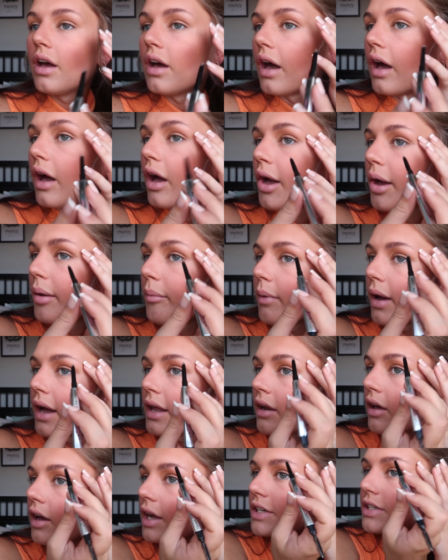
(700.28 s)
And
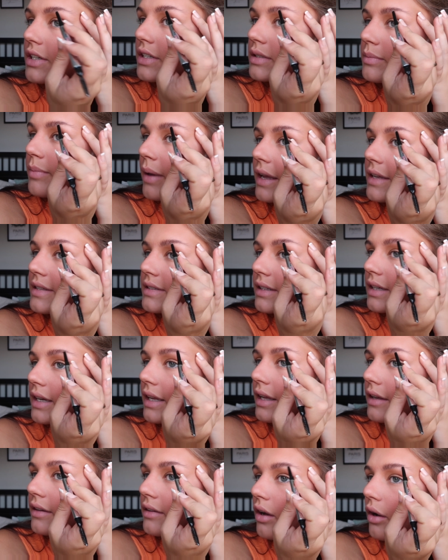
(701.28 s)
I just
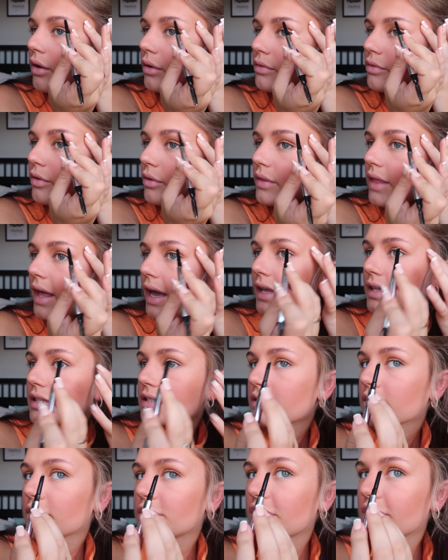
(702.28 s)
basically go through the
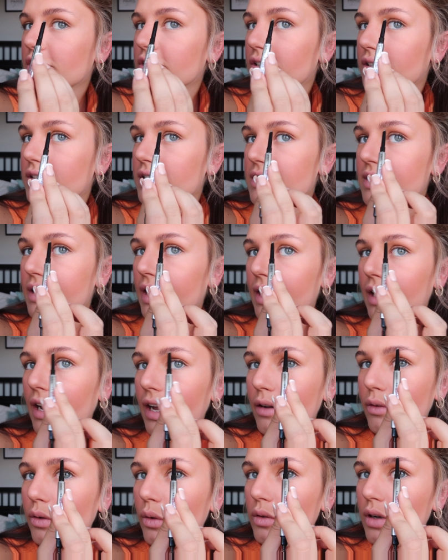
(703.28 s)
ends, because as you can see, like,
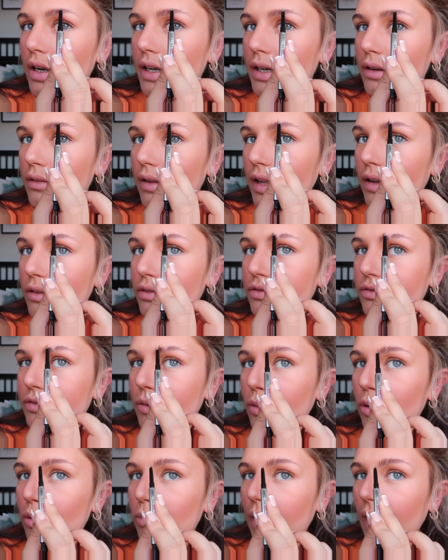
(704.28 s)
I've got kind of like a
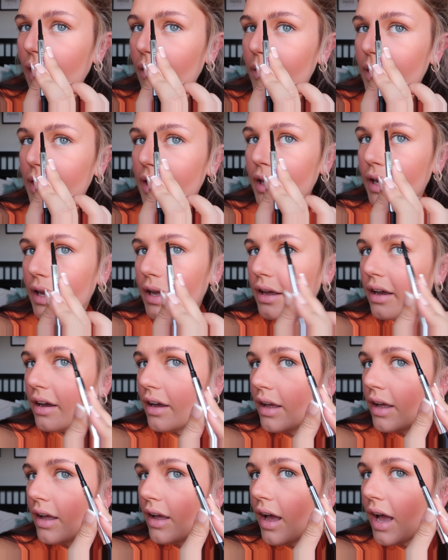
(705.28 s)
full brow here
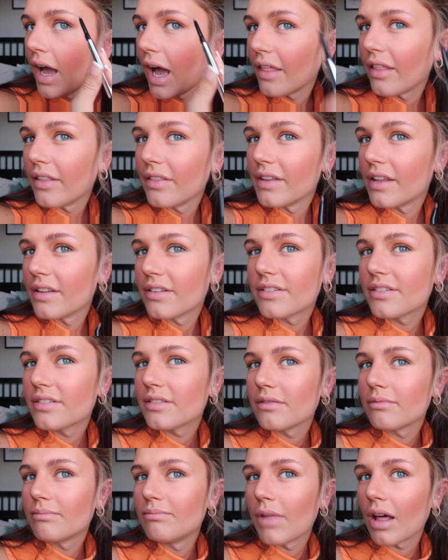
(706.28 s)
and there's
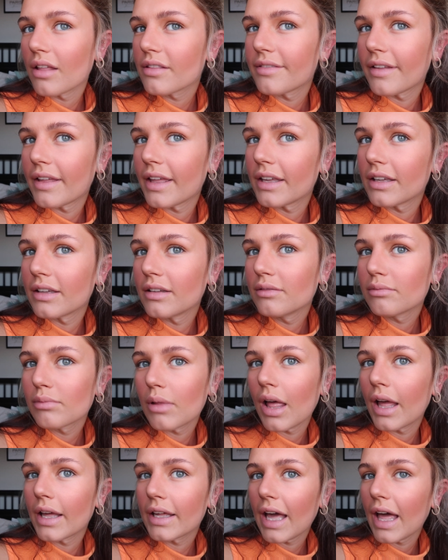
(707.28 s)
nothing
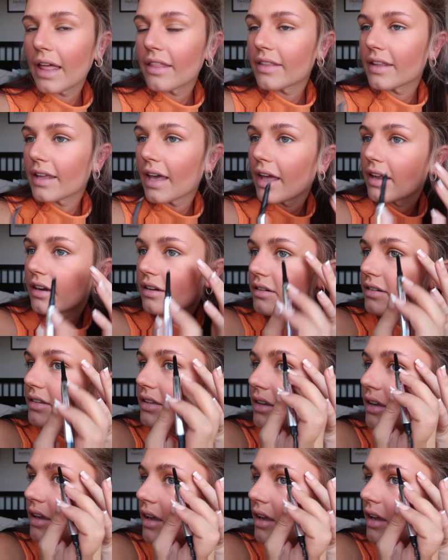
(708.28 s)
like at the end.